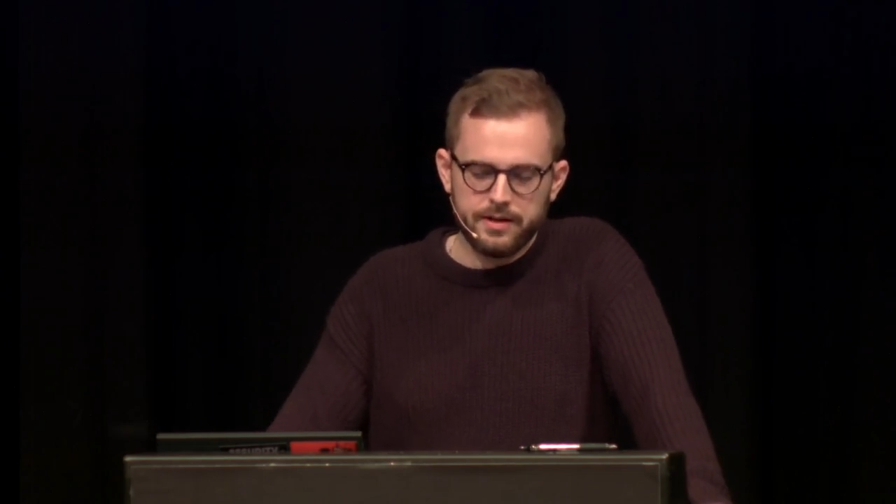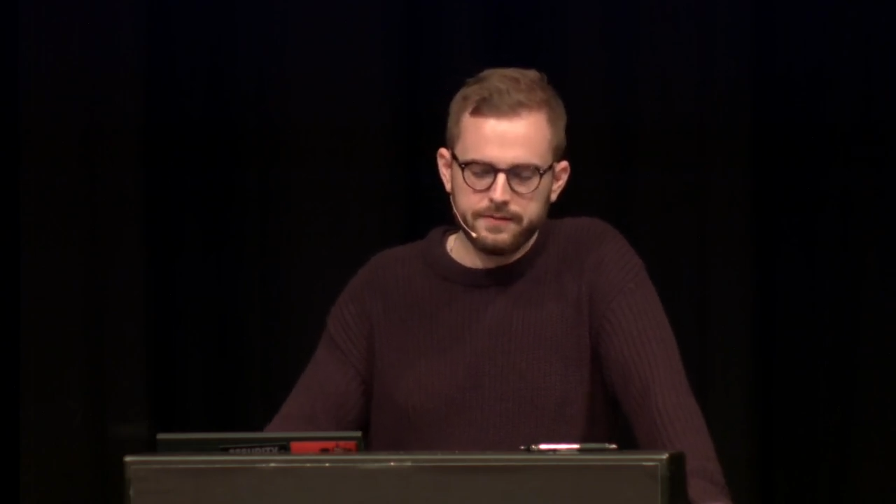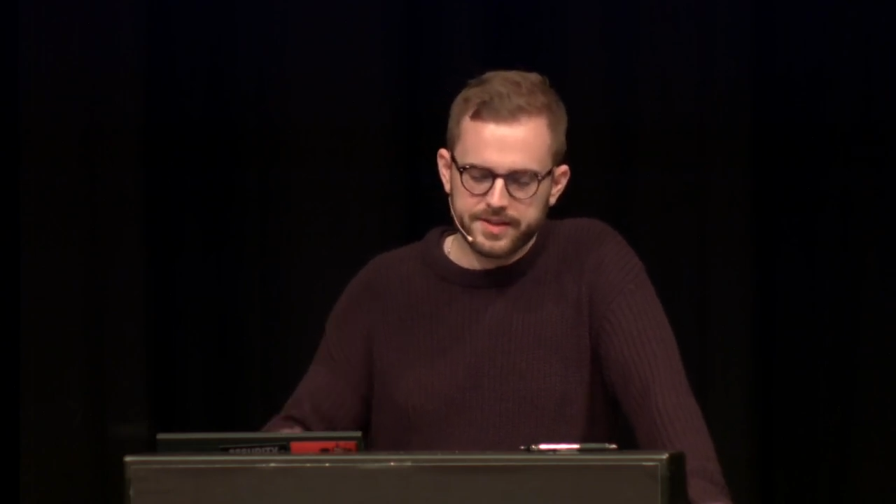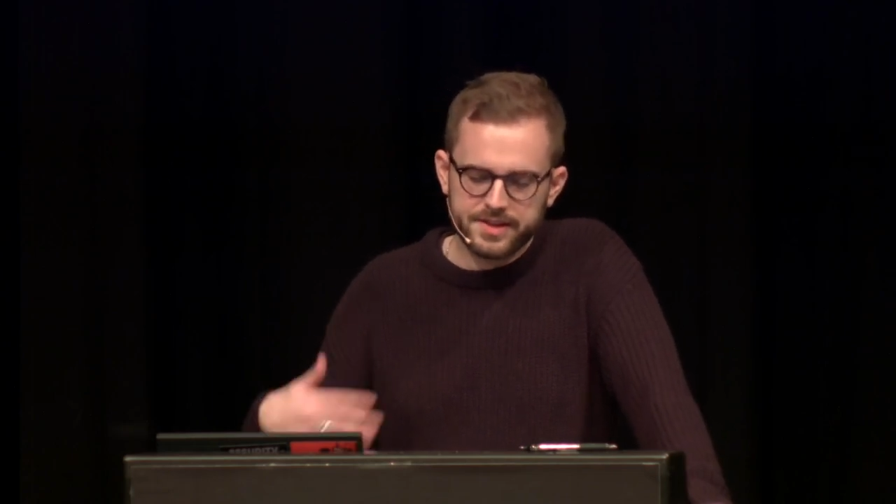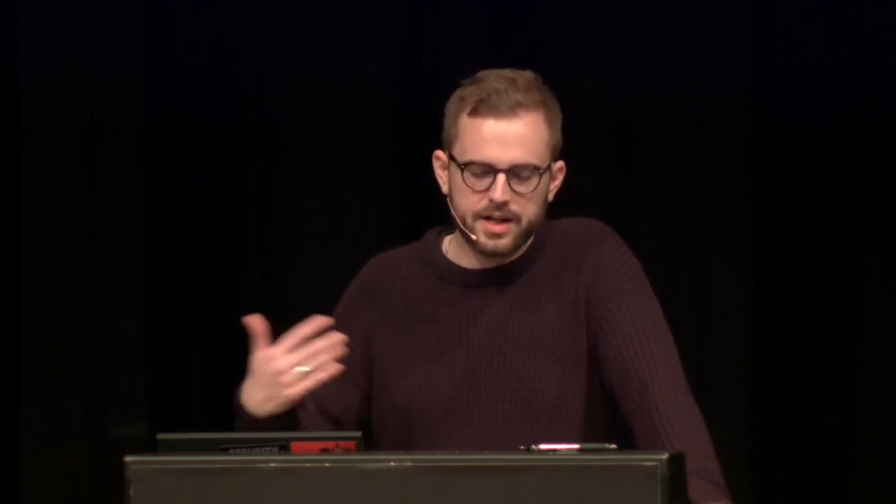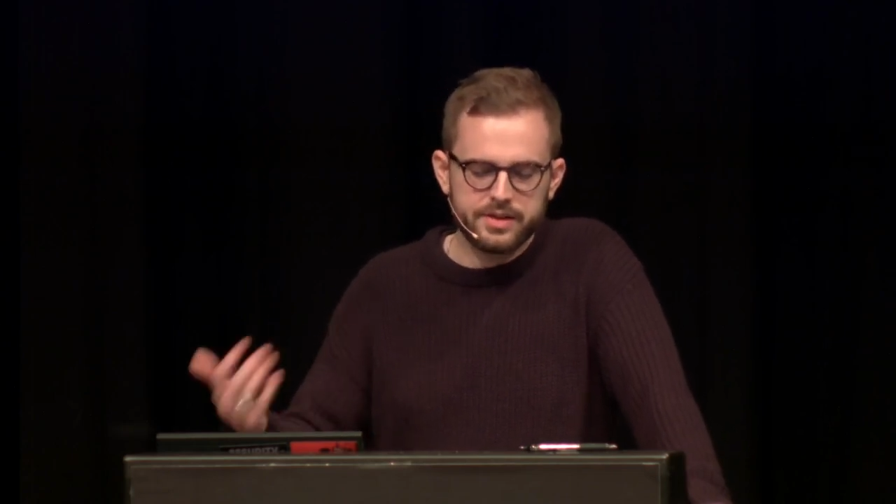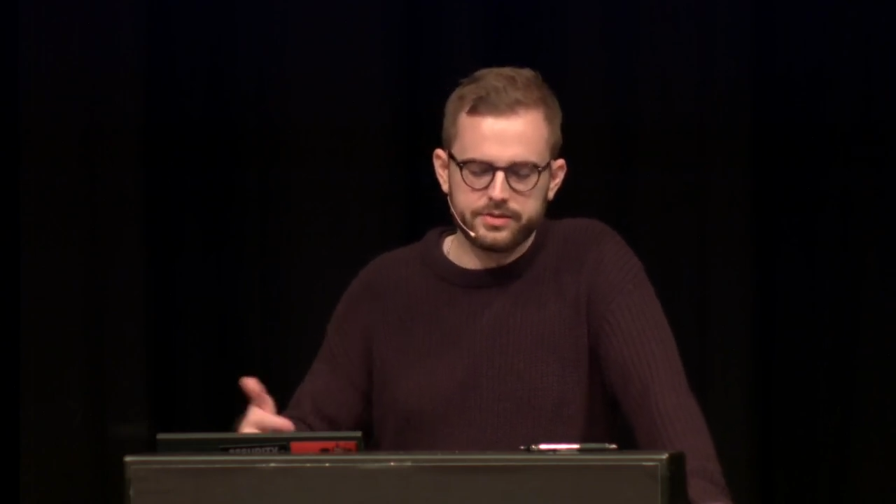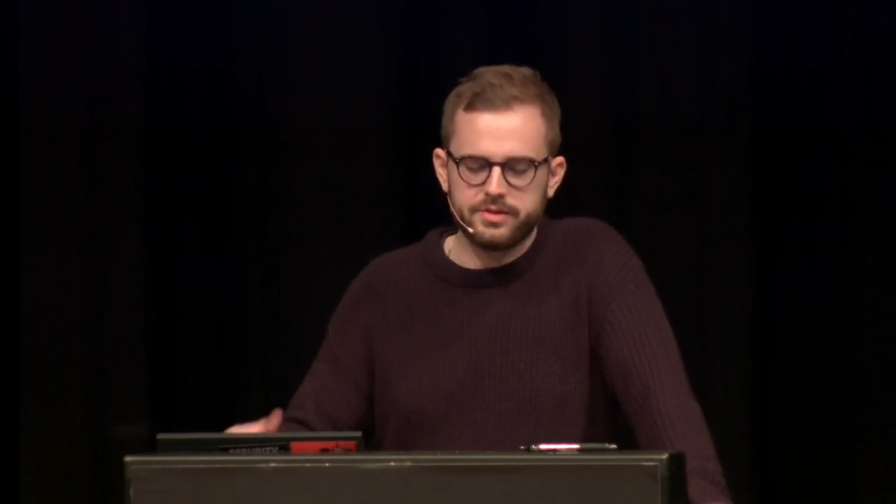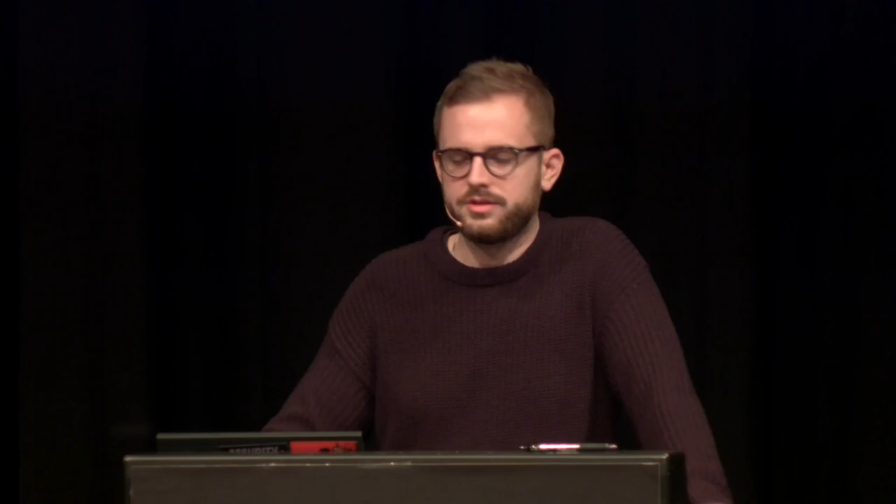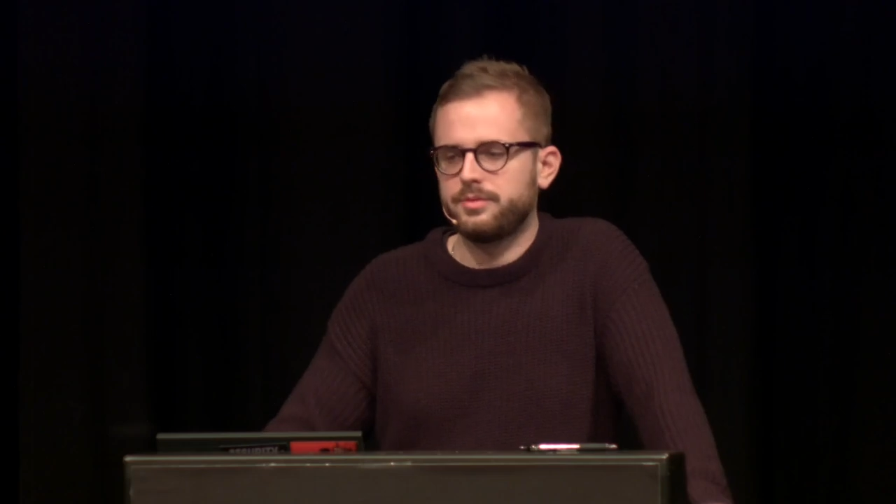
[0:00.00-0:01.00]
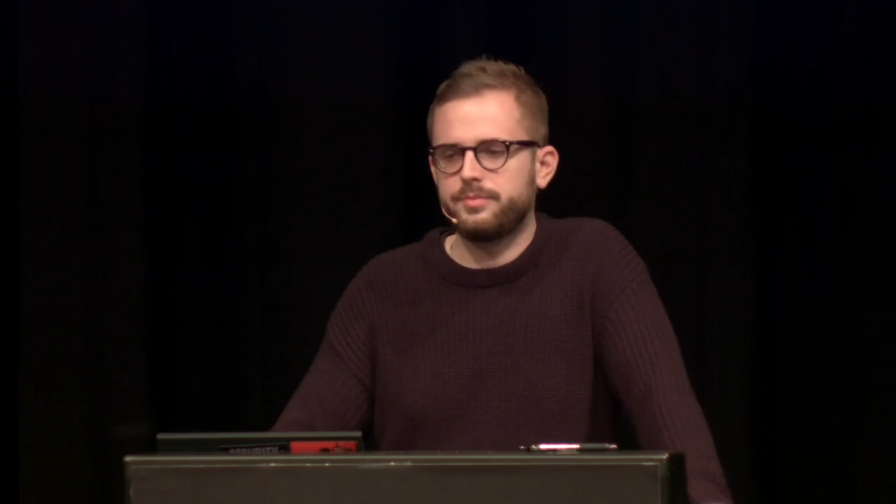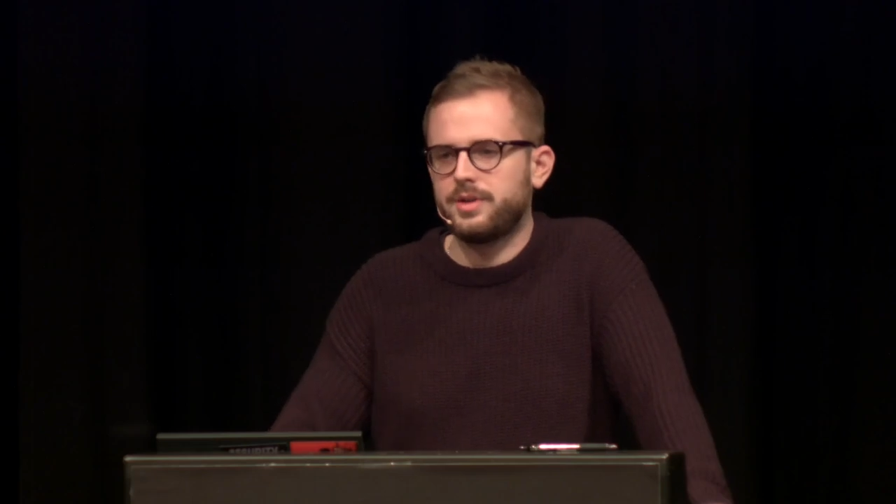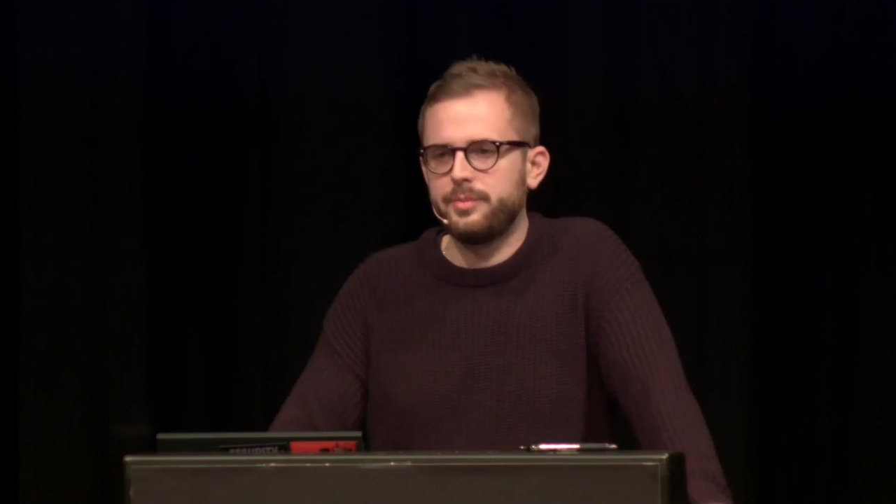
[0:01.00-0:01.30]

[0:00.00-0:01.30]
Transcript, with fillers: emphasized also,